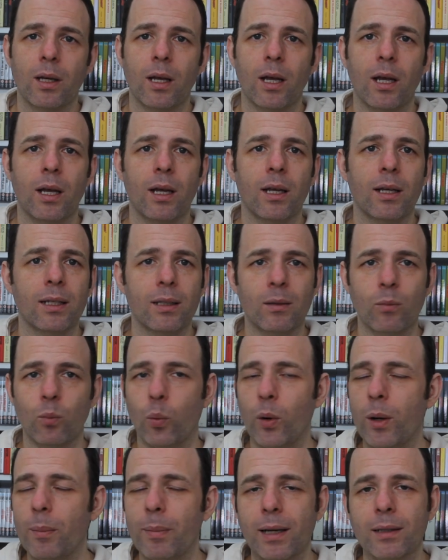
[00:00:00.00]

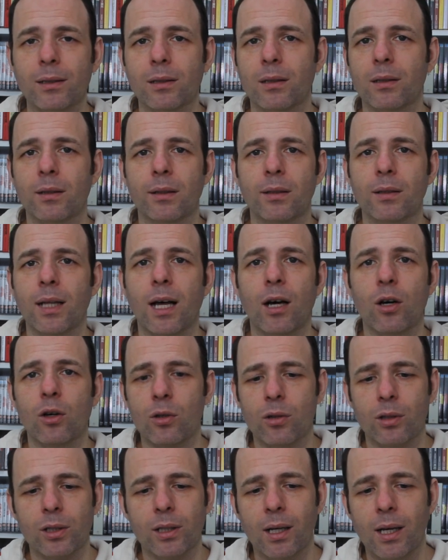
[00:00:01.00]
uh, way better than La
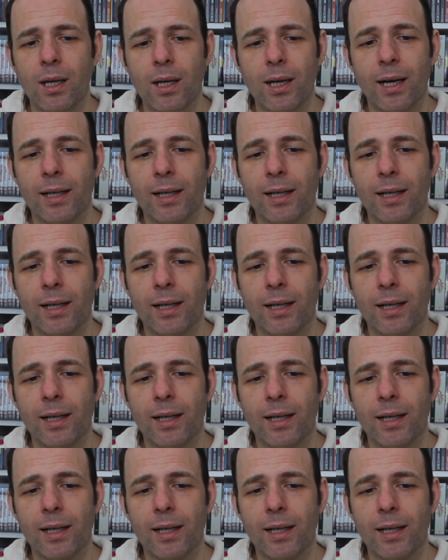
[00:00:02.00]
Llorona.